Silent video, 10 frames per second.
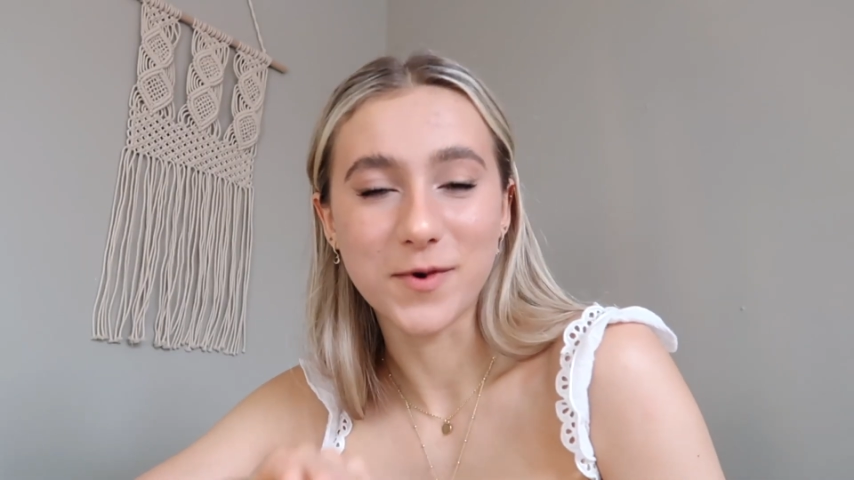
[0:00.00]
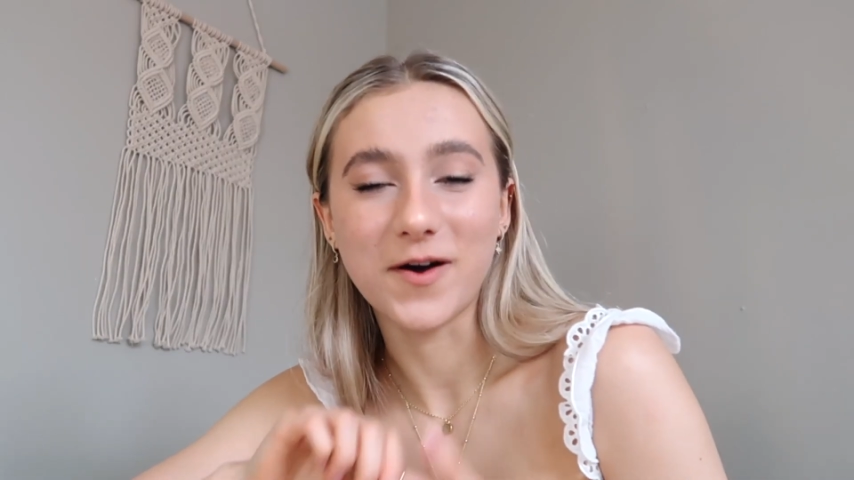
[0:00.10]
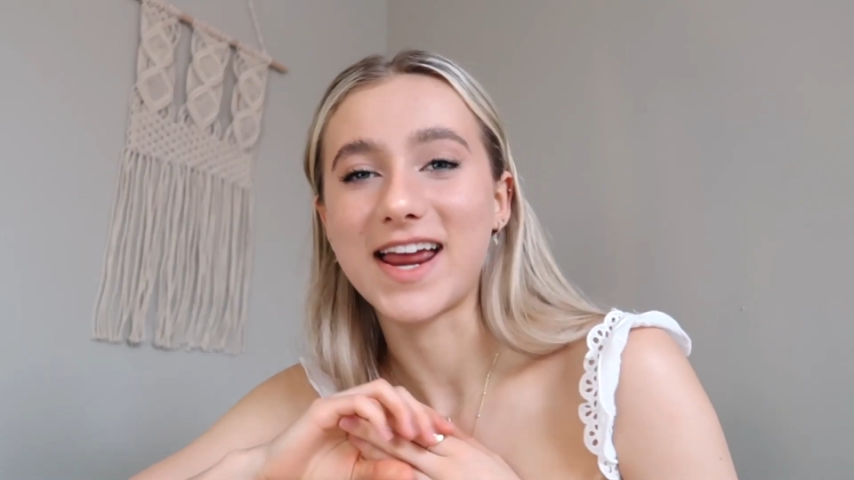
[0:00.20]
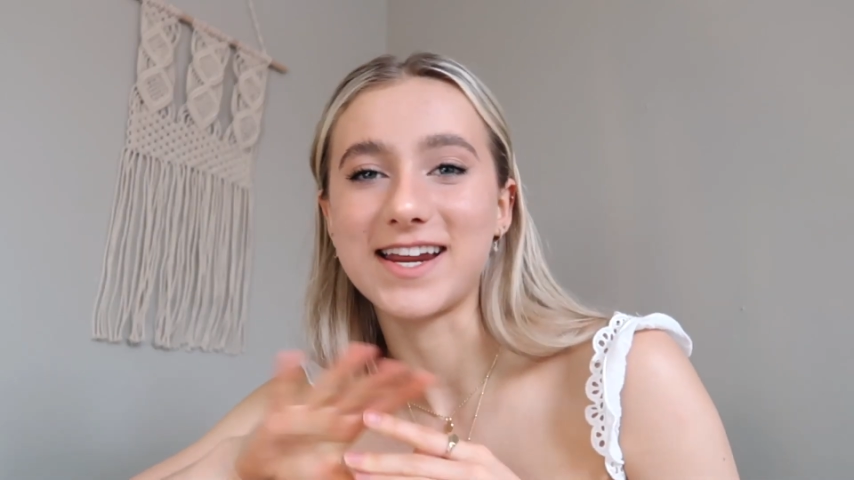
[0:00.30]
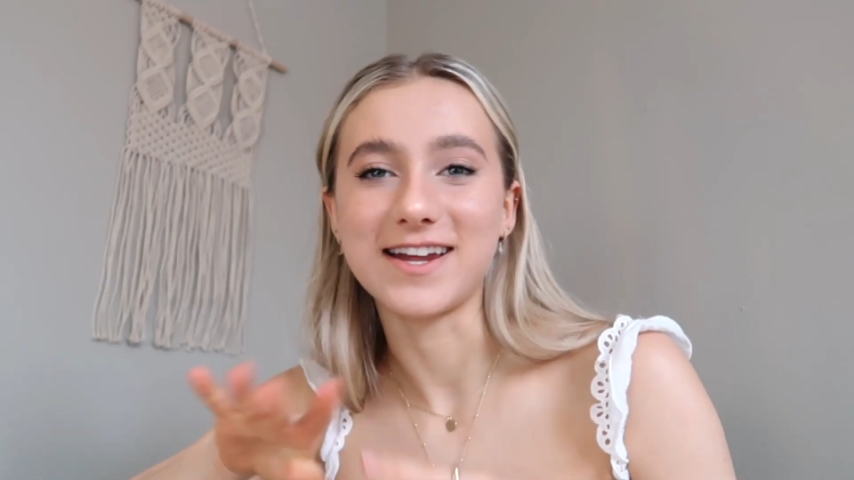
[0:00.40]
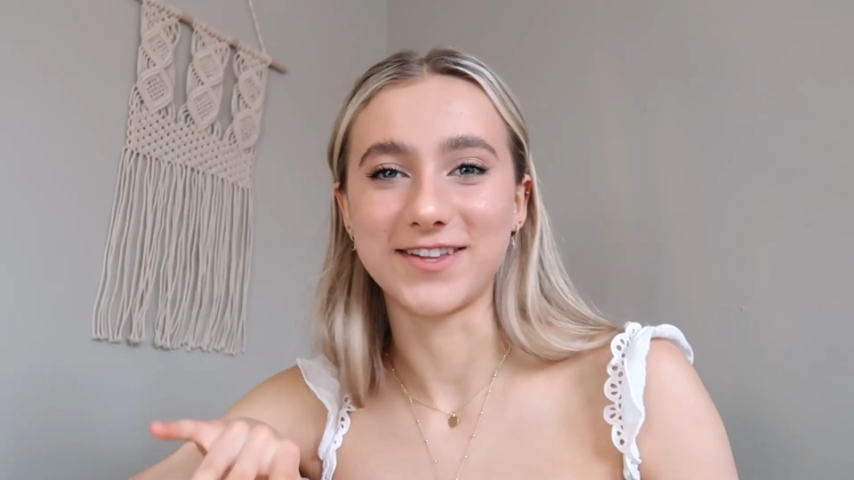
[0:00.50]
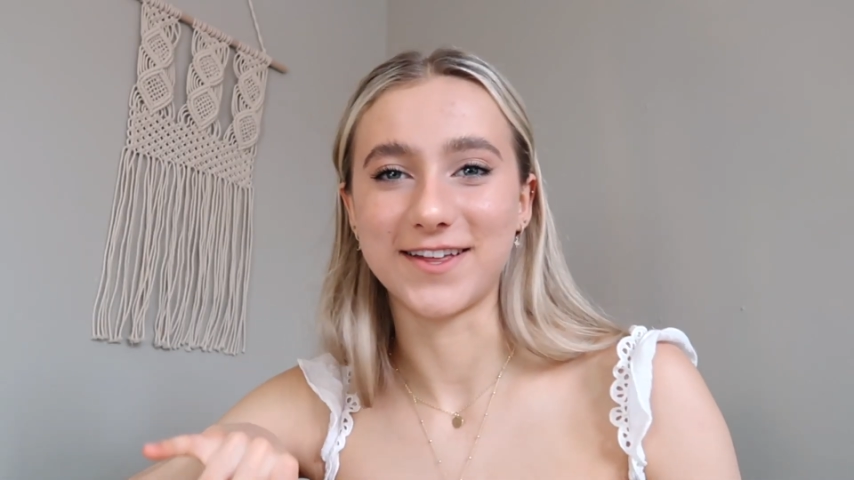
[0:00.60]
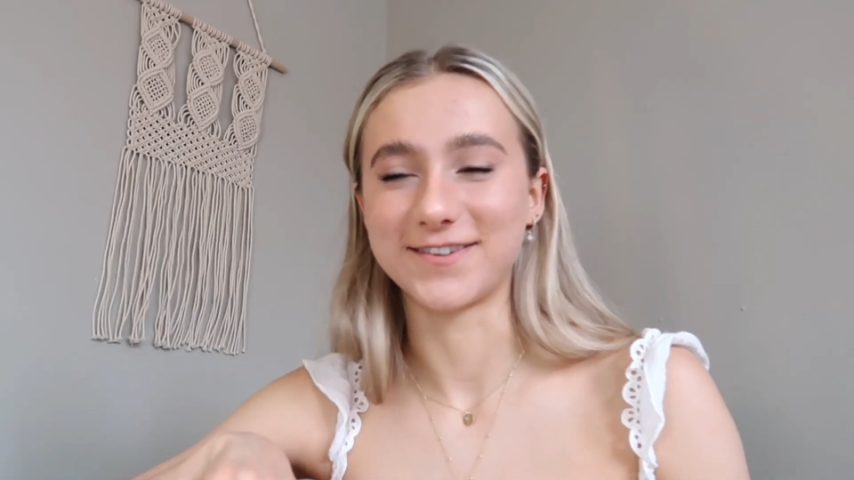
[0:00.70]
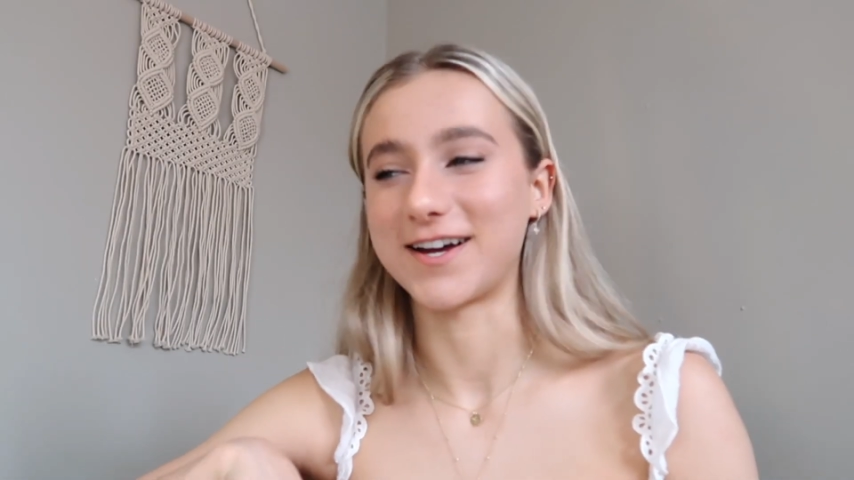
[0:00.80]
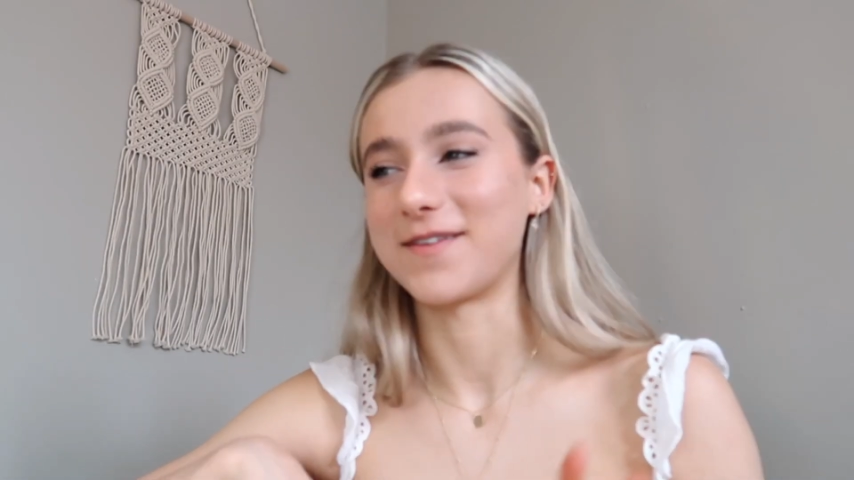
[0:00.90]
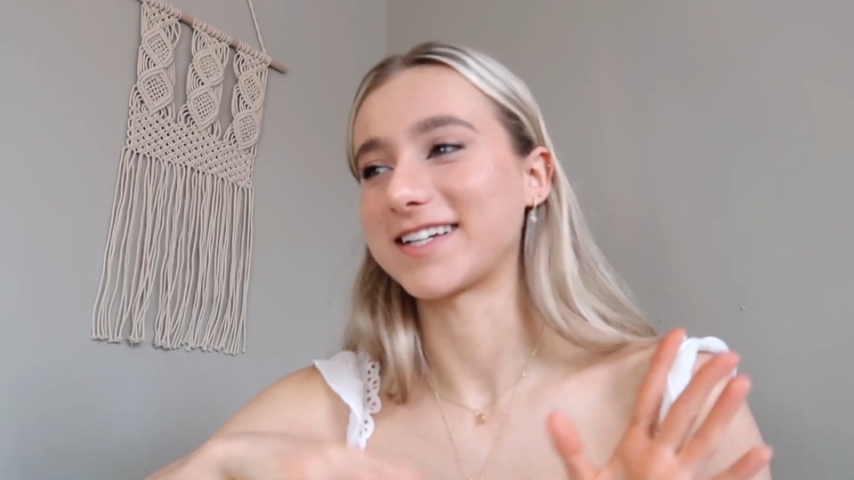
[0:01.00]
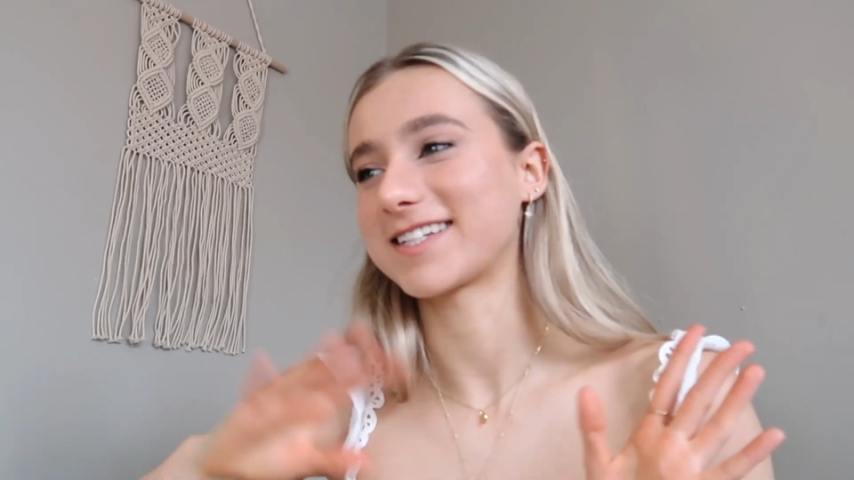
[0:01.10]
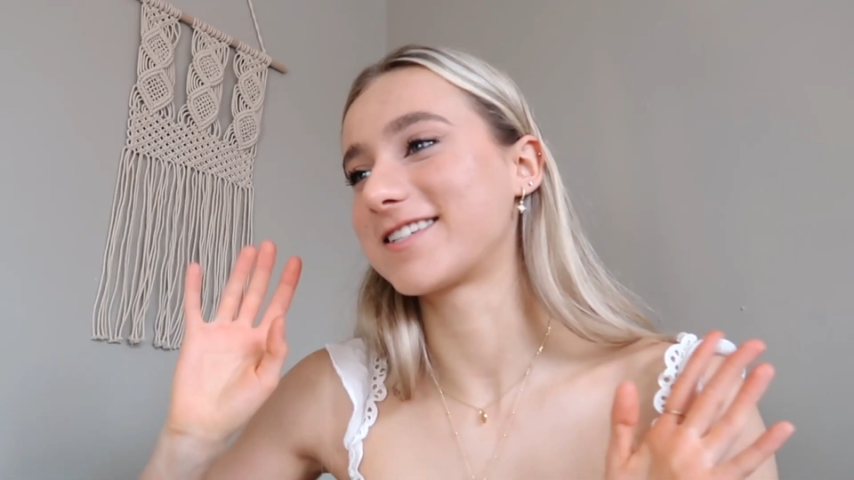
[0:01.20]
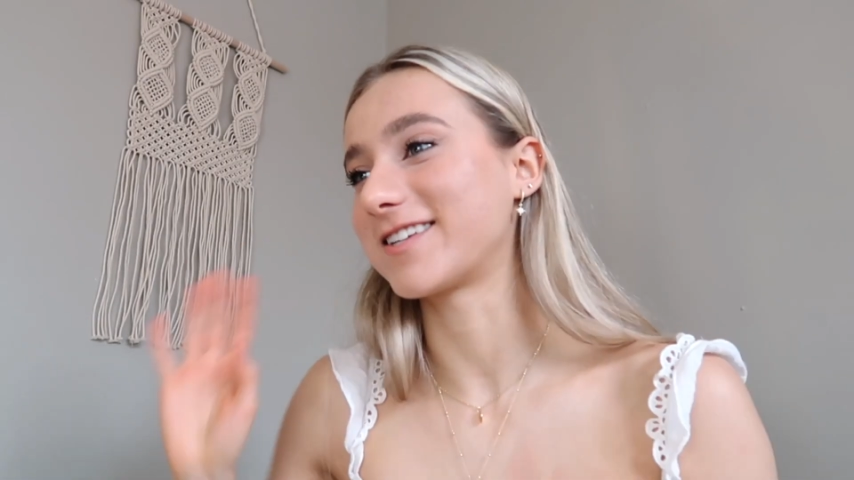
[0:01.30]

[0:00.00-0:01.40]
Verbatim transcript: about any of the other topics.